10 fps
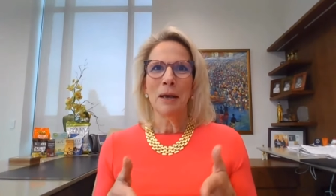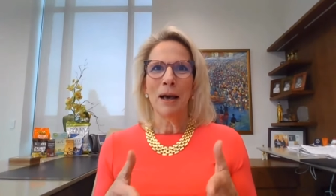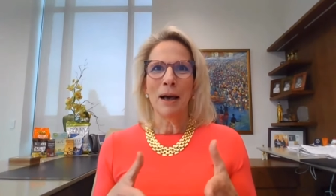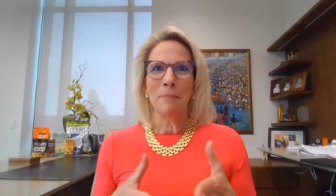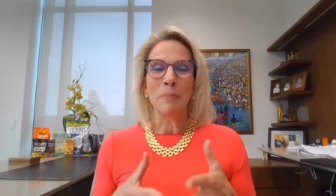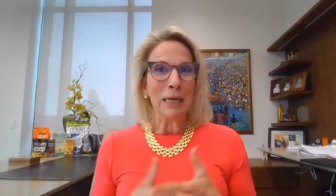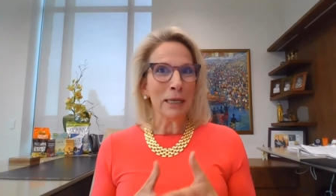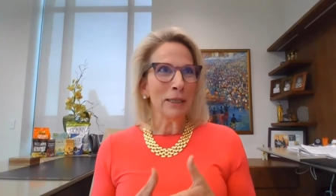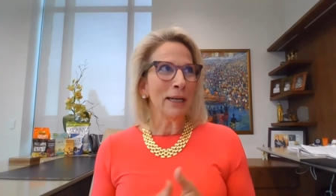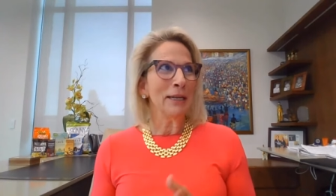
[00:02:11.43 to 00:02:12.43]
uh,
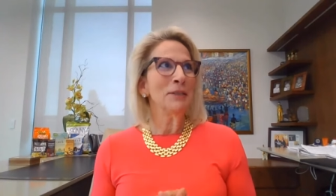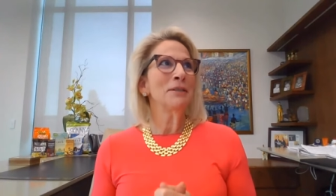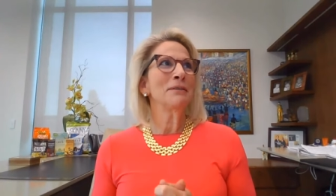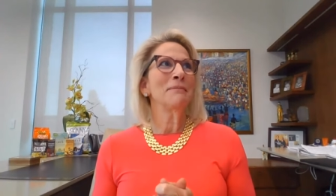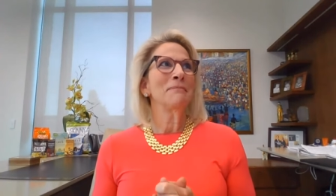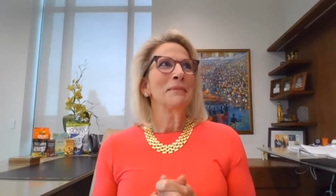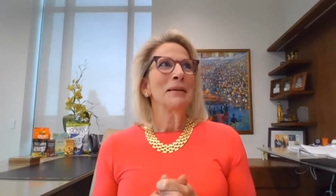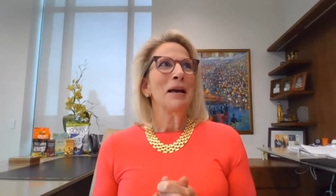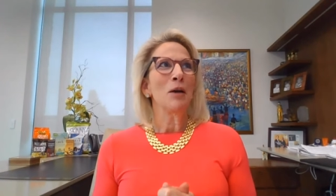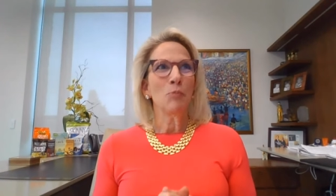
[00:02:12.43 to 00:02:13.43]
being nice,
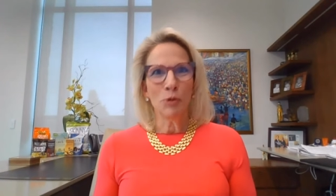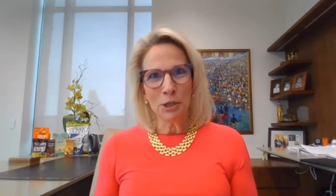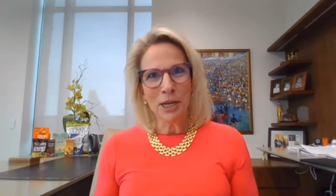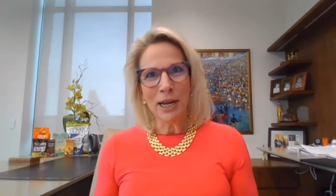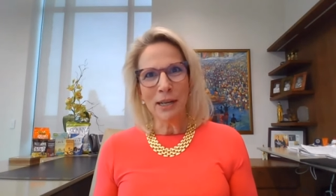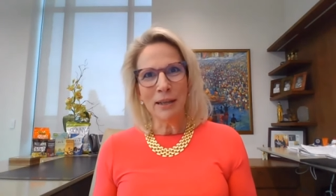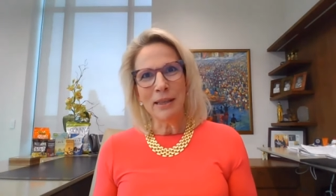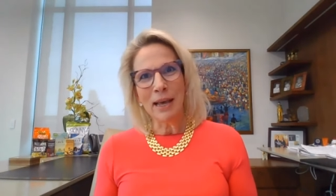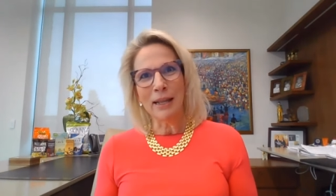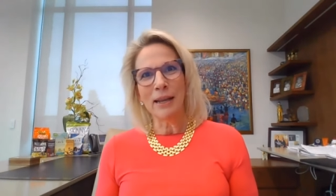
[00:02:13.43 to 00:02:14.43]

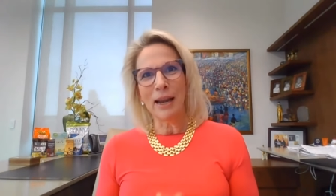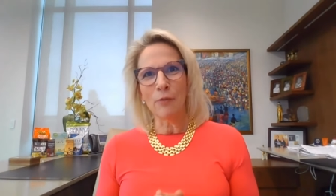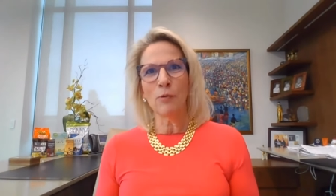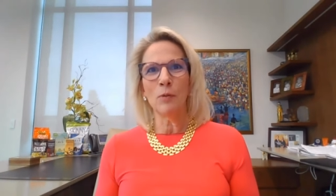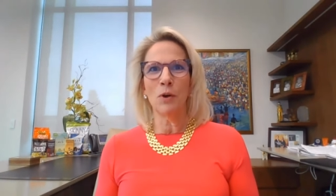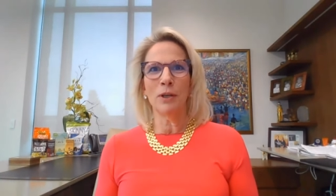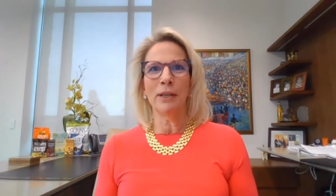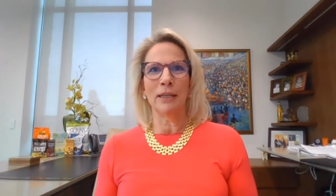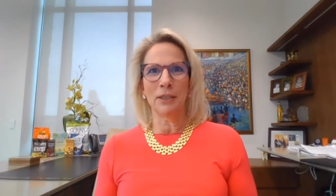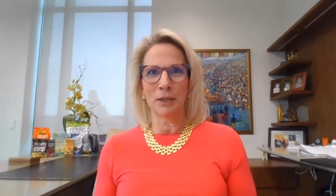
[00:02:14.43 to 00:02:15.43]
appreciating that
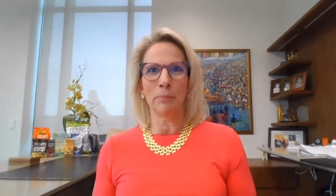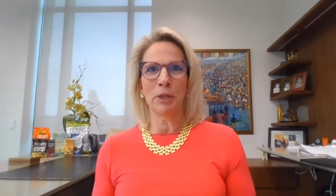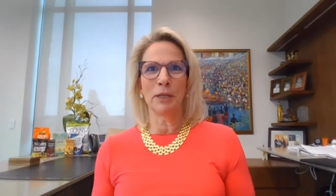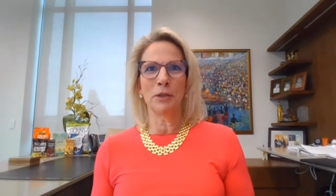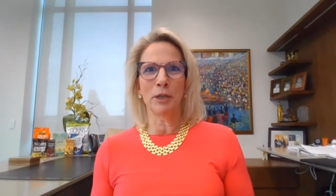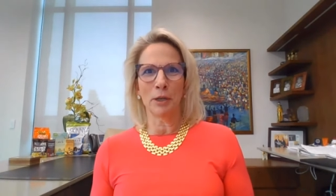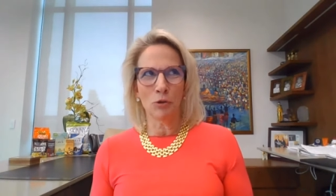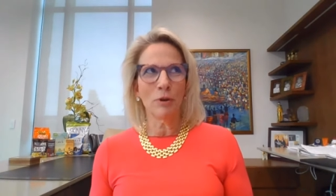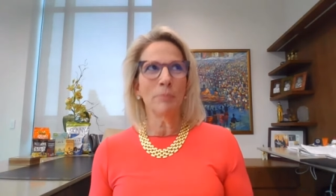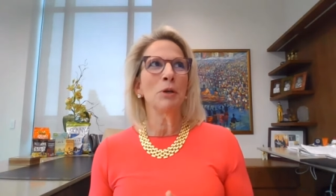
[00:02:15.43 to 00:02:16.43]
everyone has something to
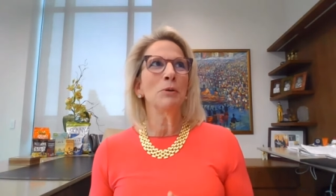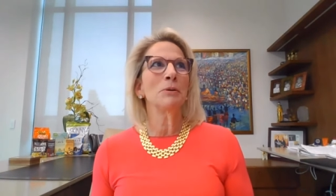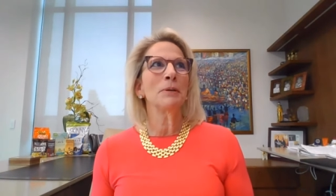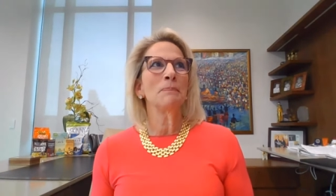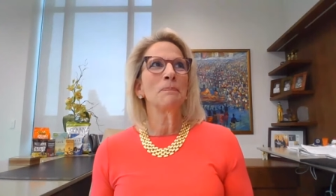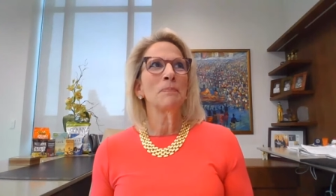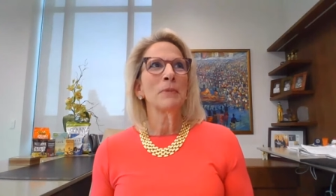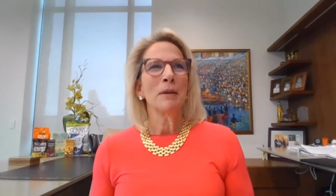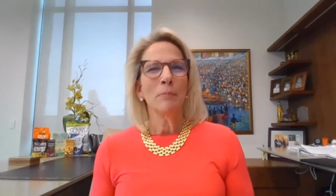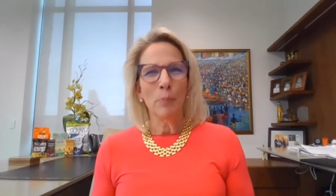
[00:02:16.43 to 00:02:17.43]
contribute,
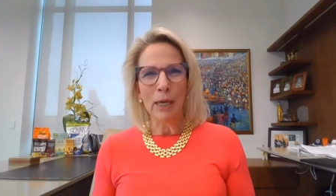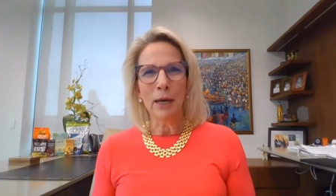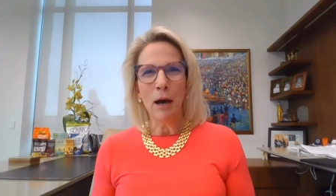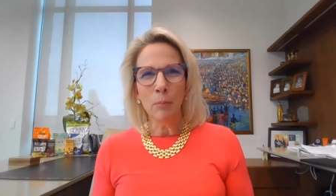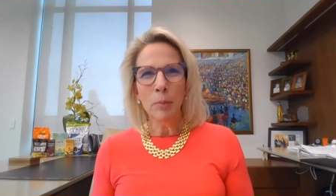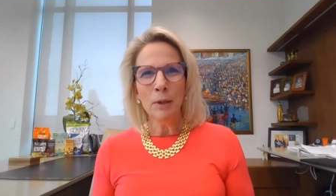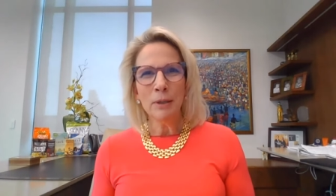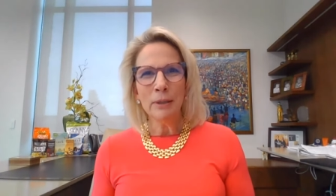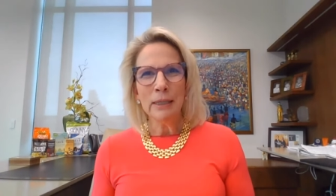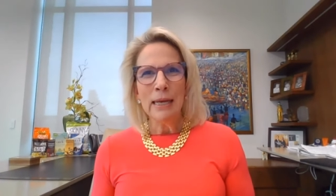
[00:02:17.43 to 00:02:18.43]
being
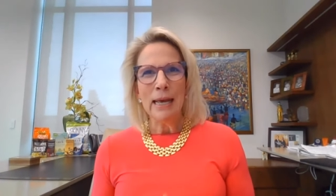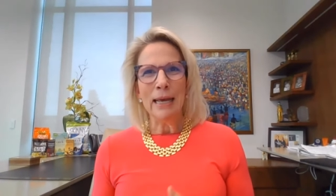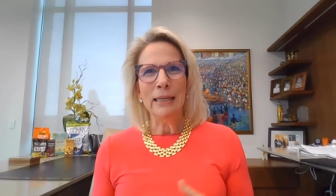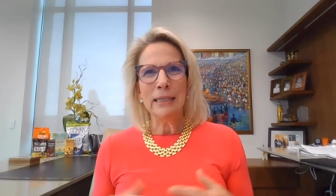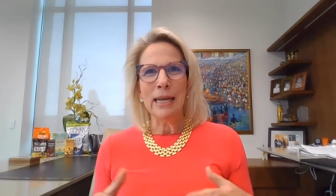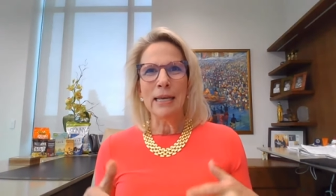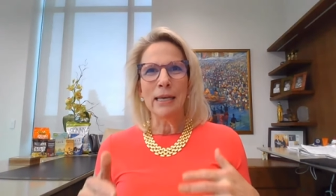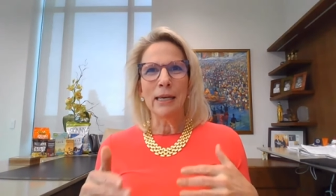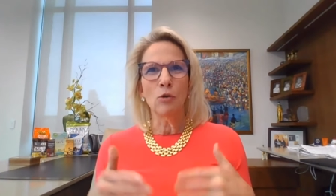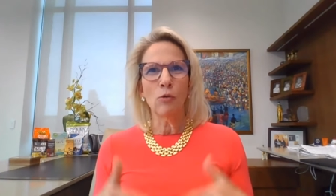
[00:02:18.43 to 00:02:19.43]
humble, and
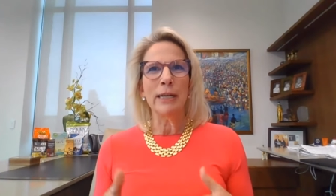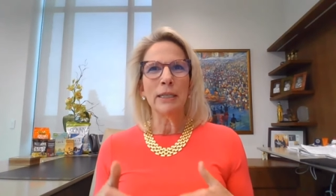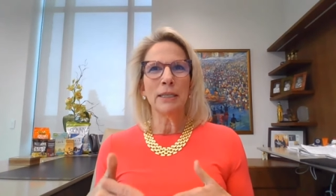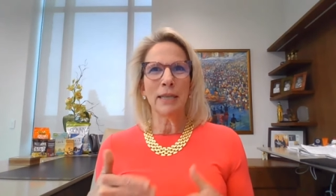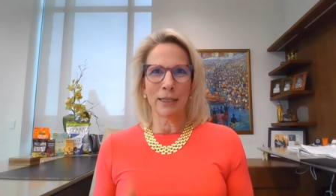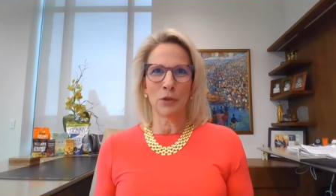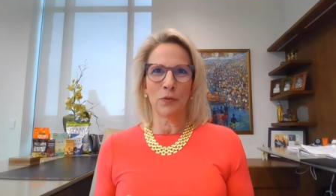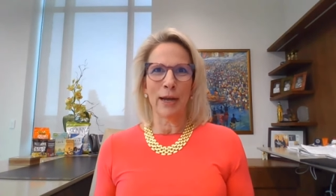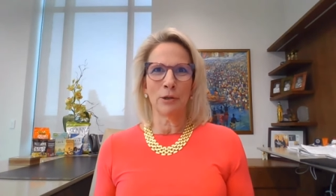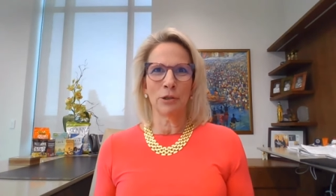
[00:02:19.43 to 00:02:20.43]
taking great
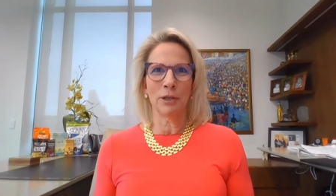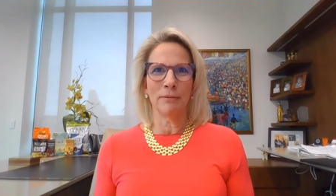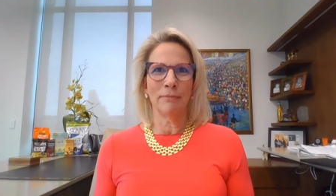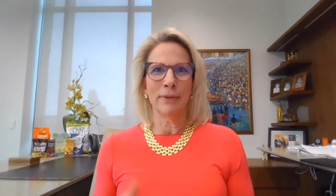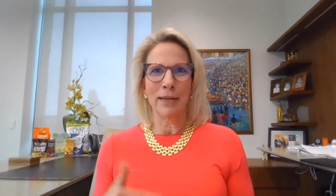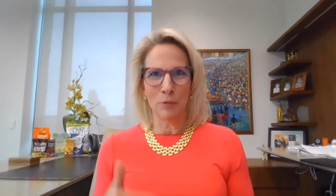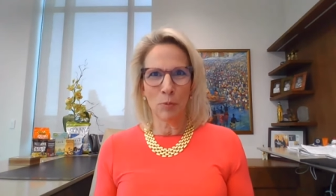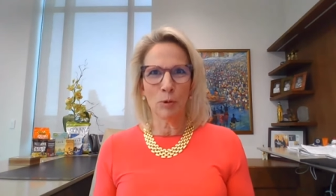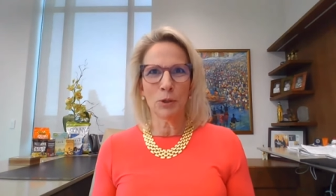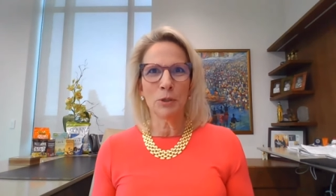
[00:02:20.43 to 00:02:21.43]
satisfaction in
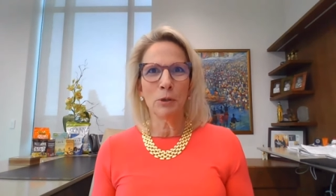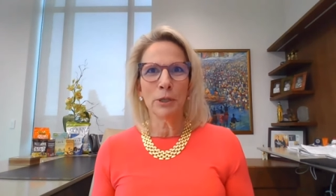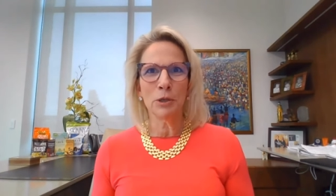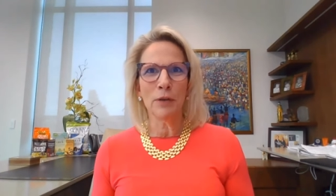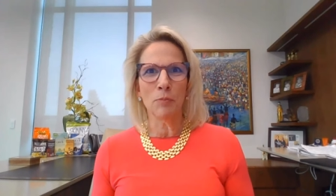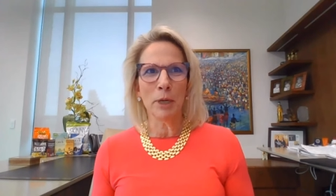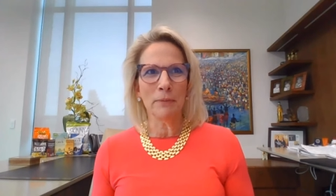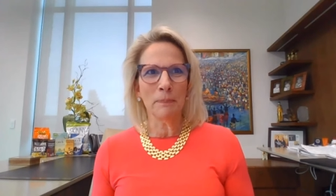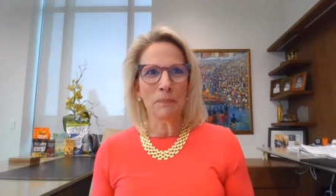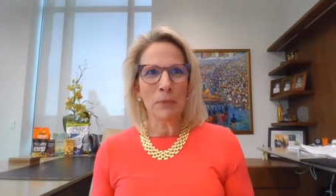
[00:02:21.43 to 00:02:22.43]
personal achievement.